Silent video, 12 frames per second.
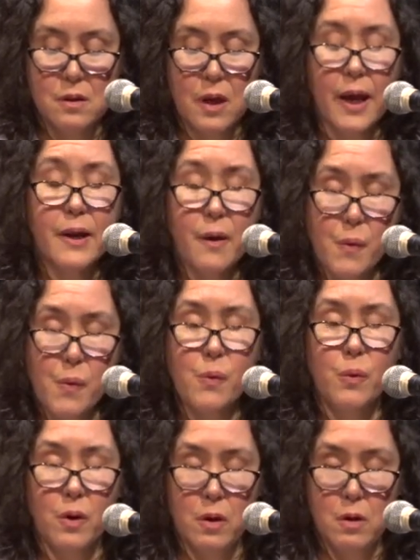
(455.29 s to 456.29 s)
I
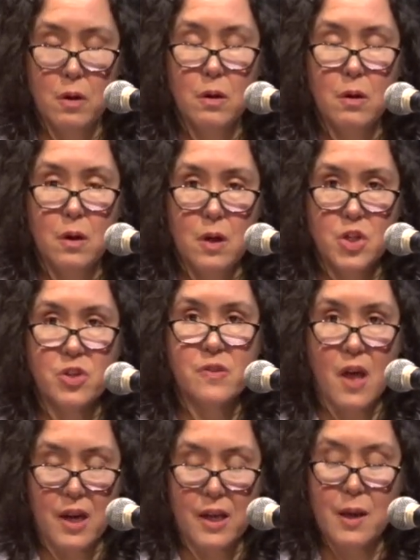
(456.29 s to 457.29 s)
know, just
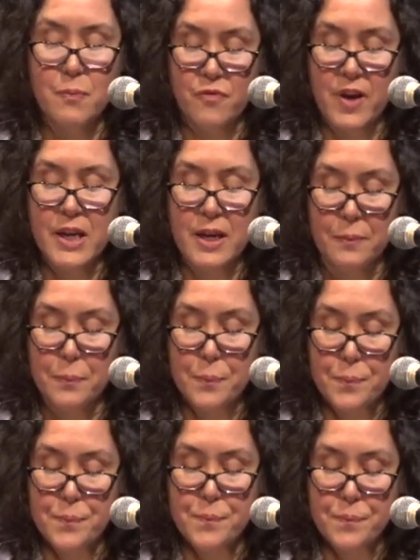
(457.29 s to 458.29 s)
got to keep fighting.
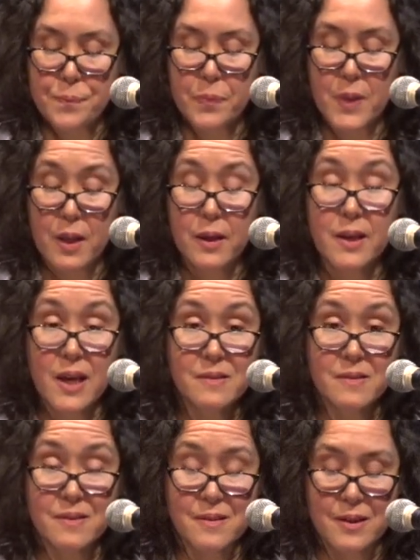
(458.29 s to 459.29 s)

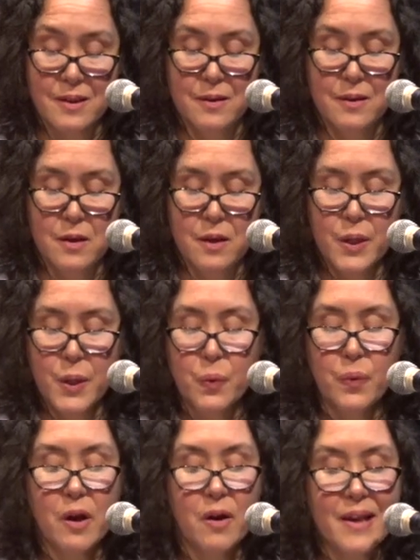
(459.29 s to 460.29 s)
Yes,
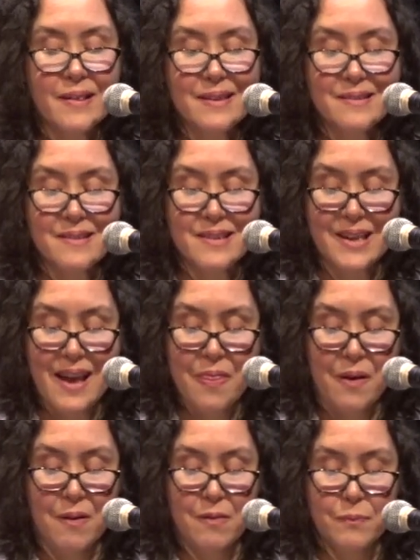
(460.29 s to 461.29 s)
we are in this
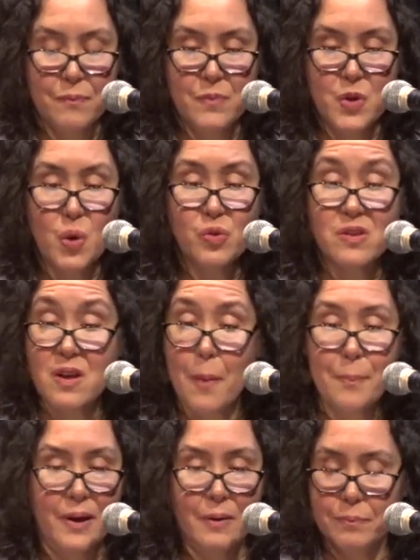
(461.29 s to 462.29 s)
together, no
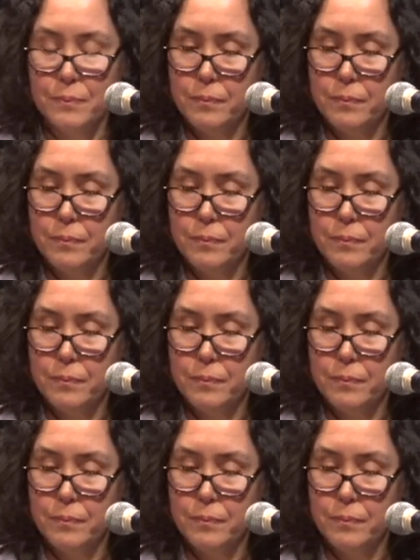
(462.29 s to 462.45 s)
stopping.